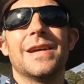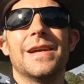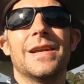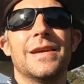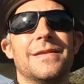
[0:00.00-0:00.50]

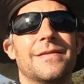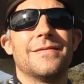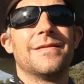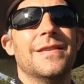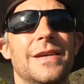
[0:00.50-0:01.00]
and a
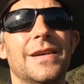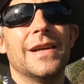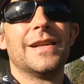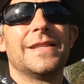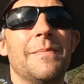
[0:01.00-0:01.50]

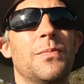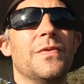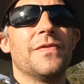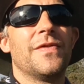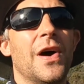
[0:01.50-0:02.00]

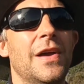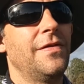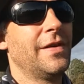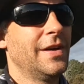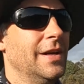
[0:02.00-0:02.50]
10.5.